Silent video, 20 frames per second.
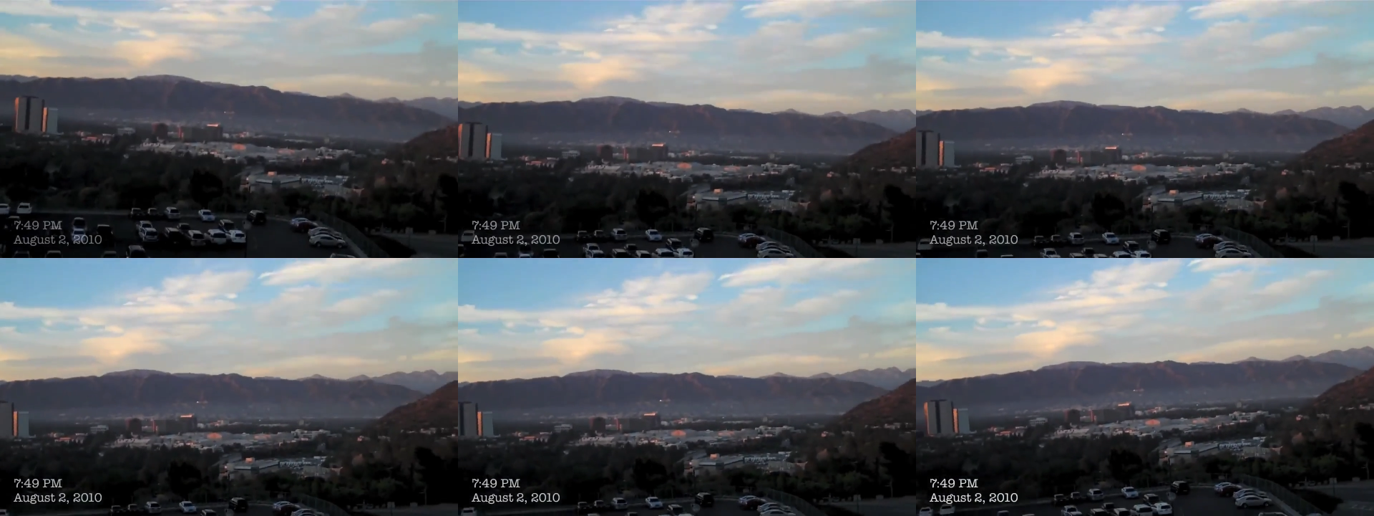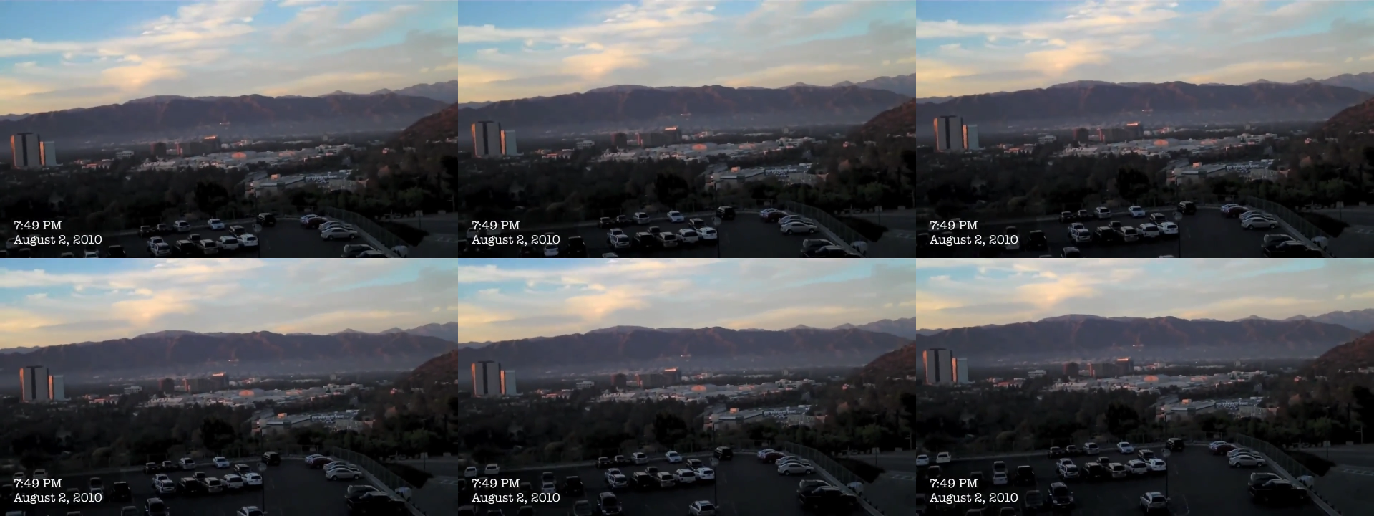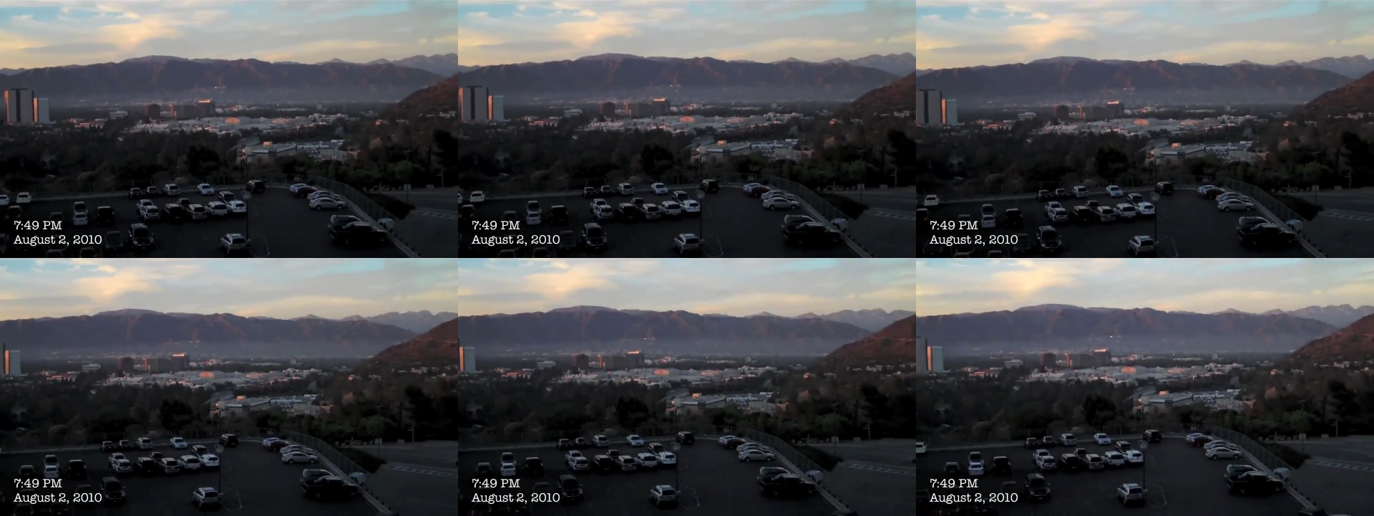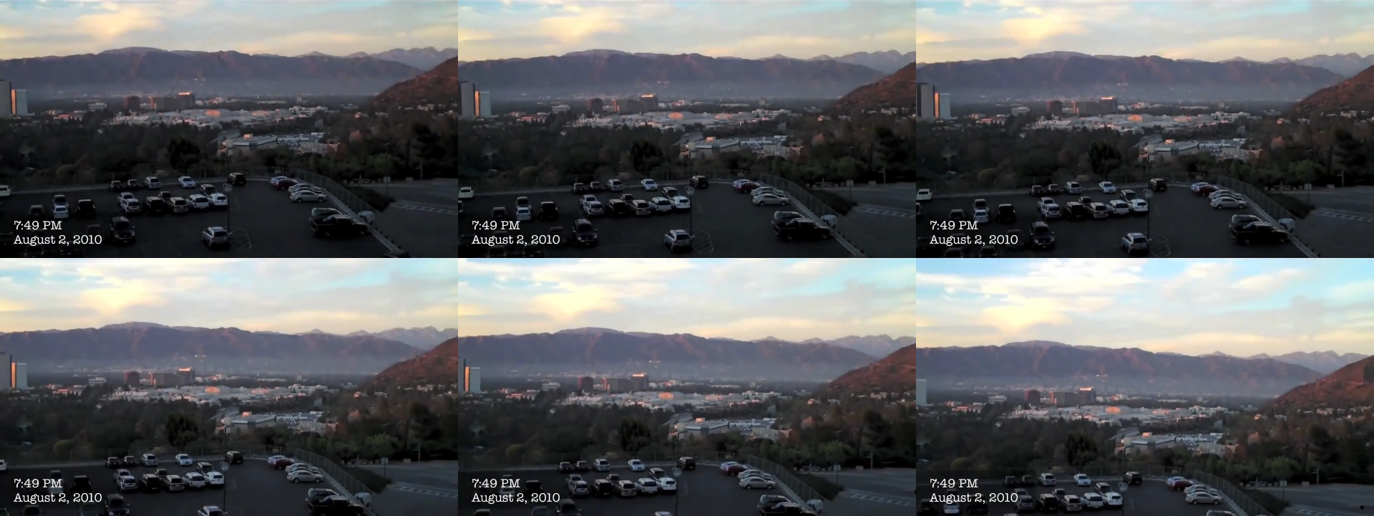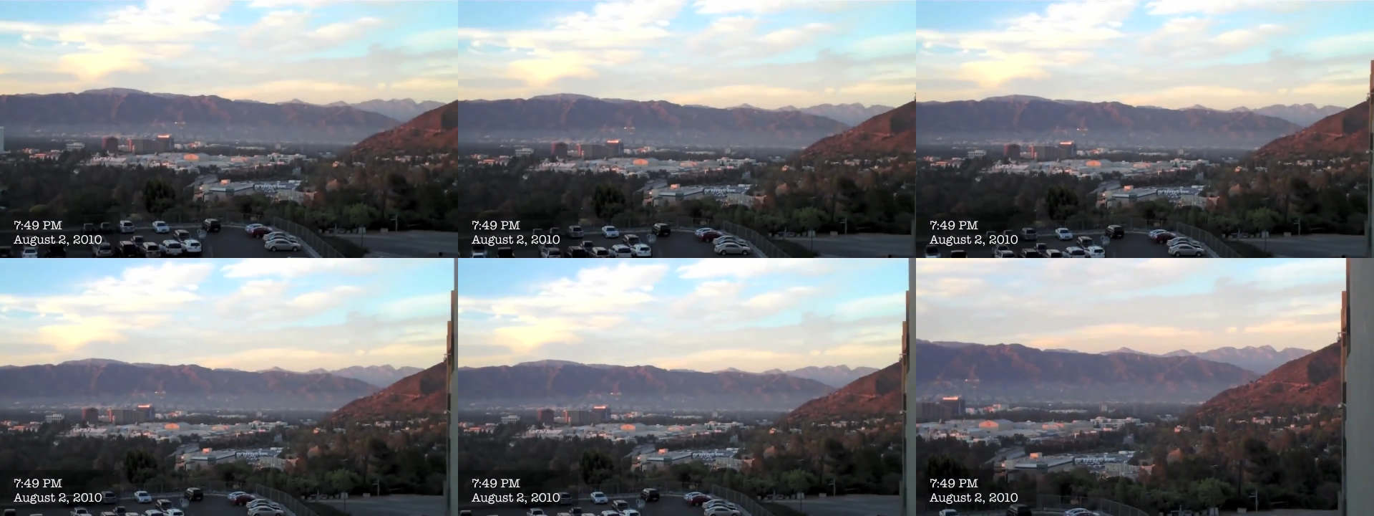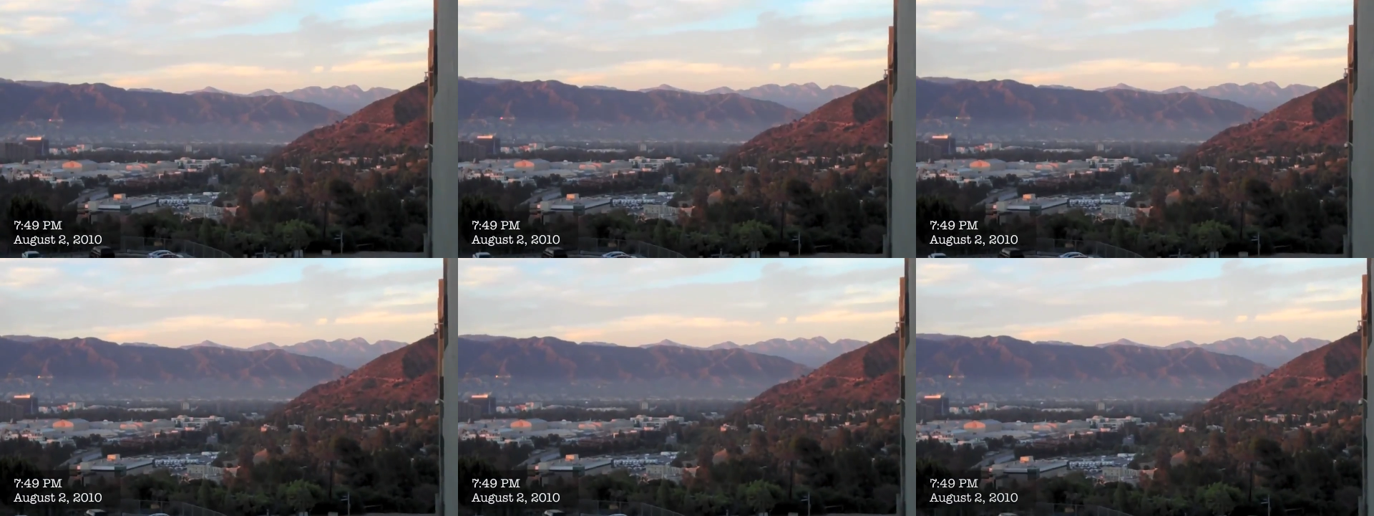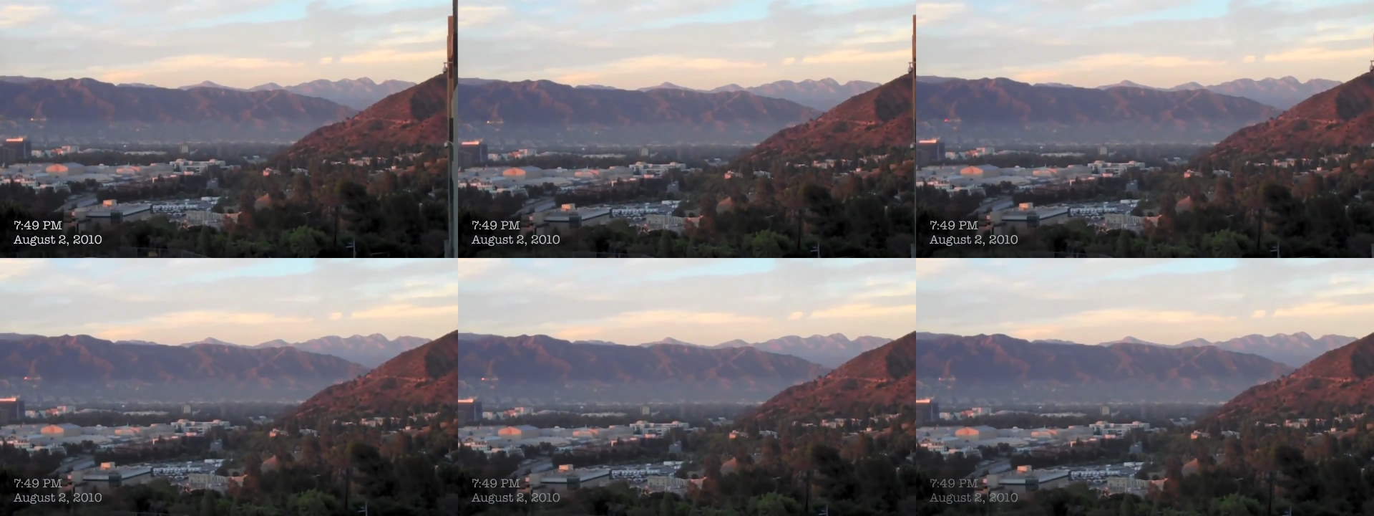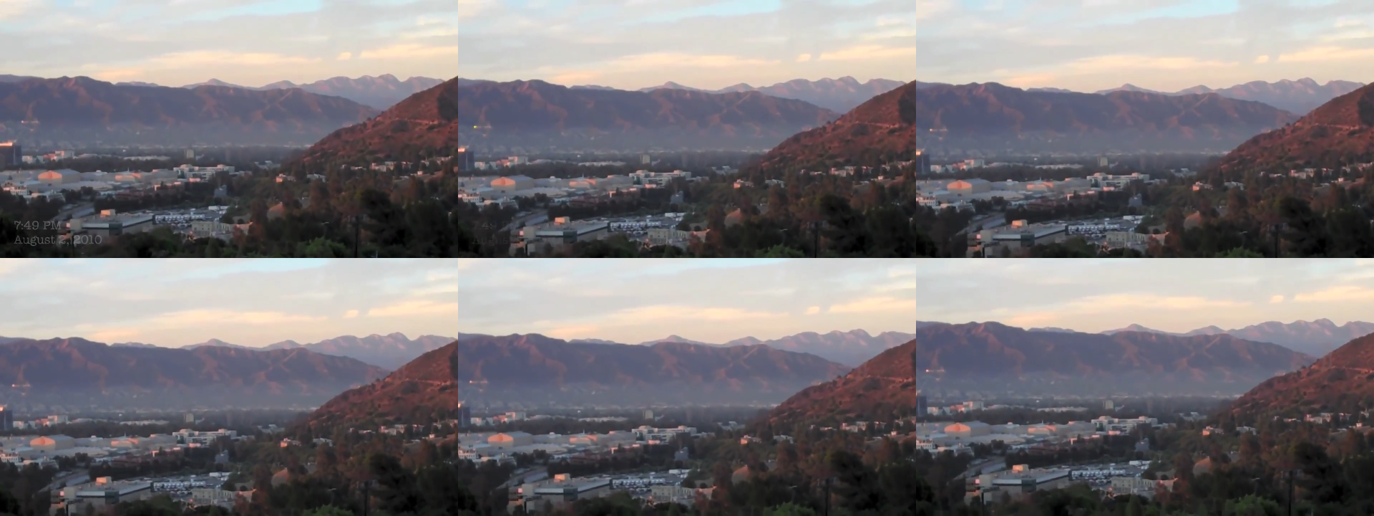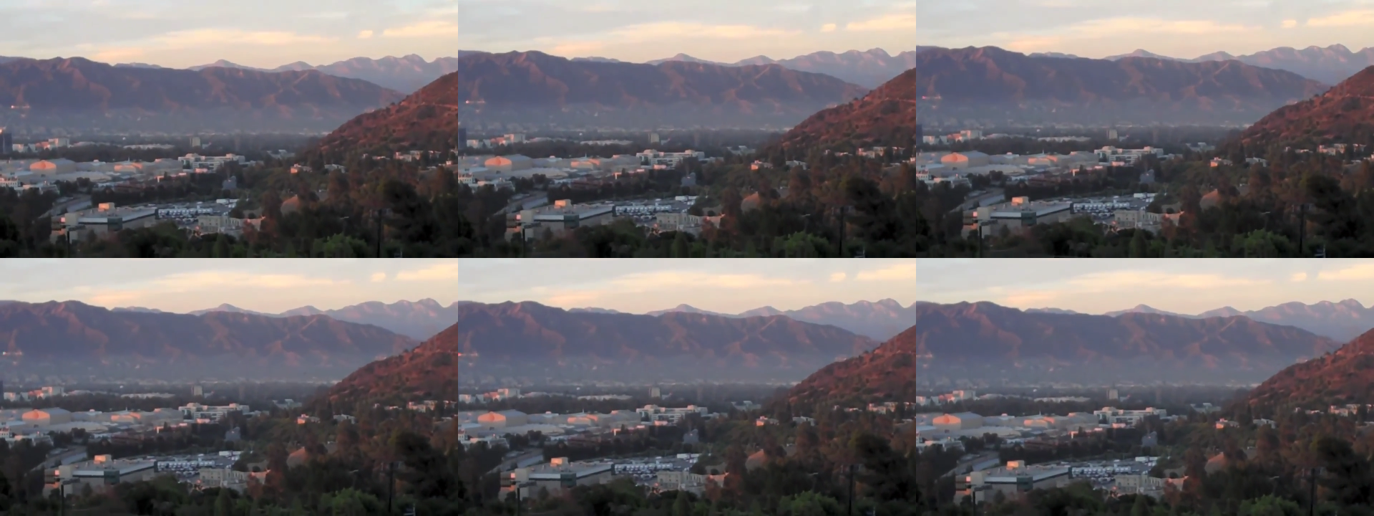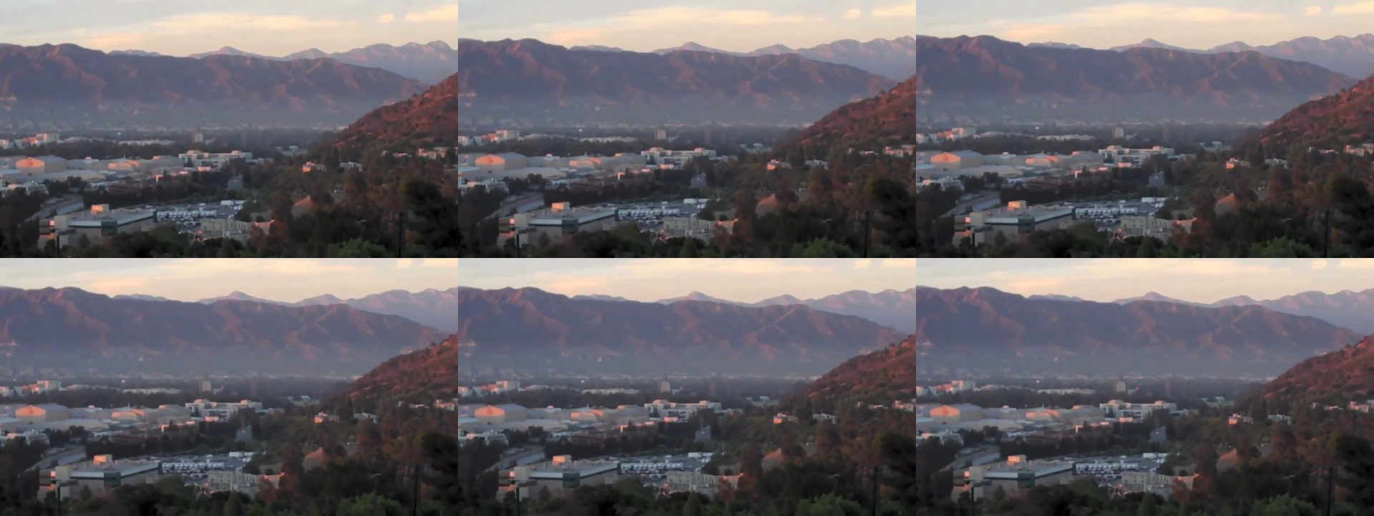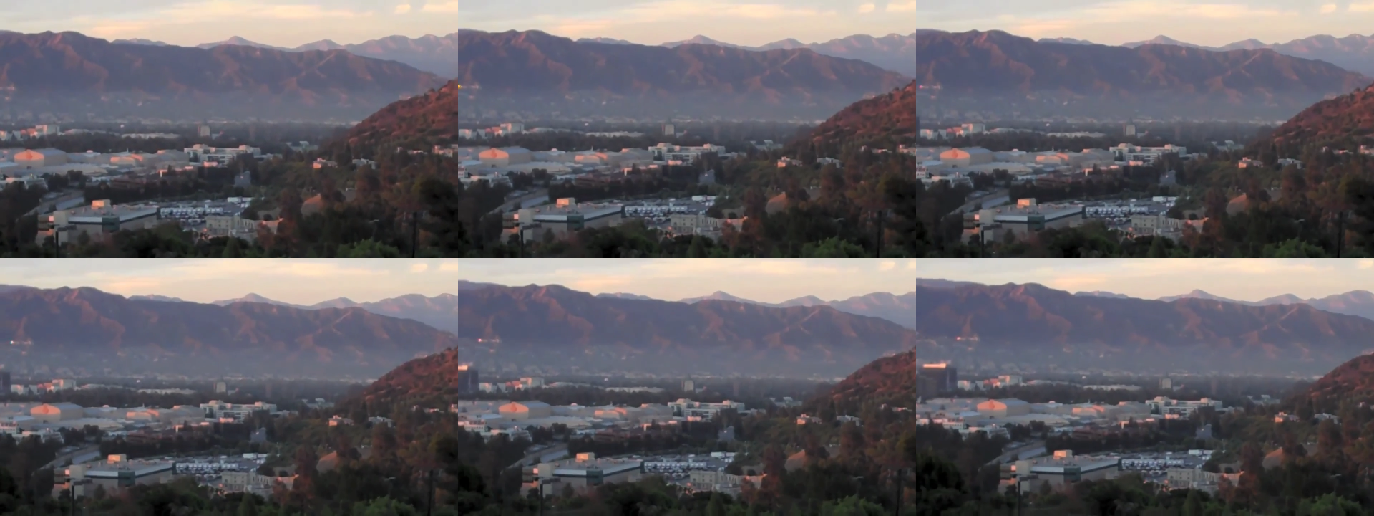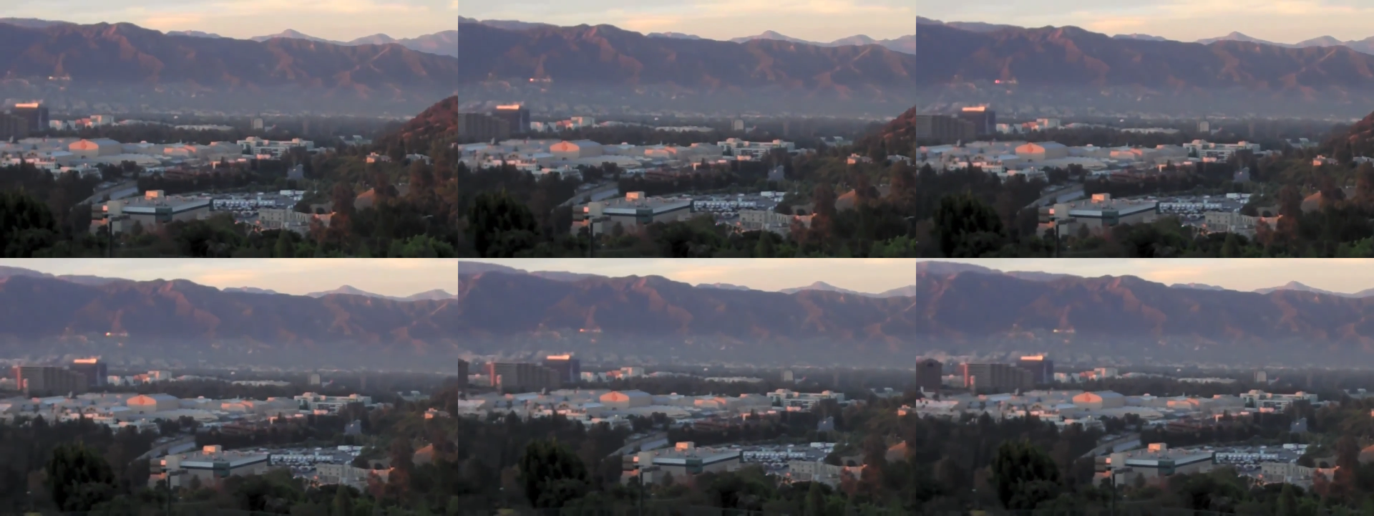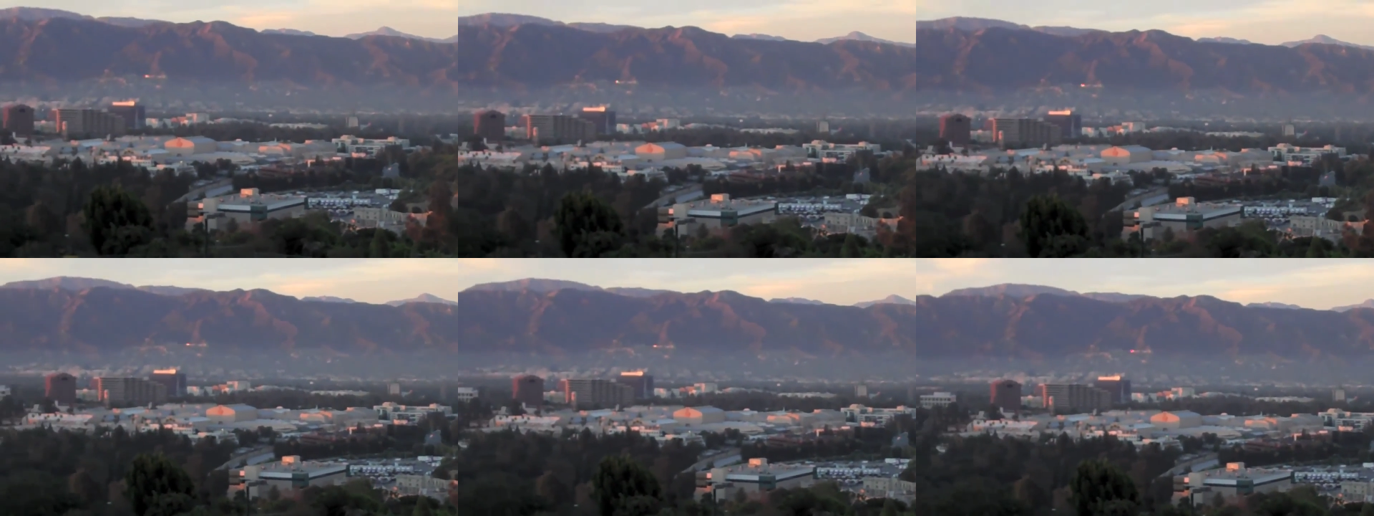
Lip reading: (no speaker visible)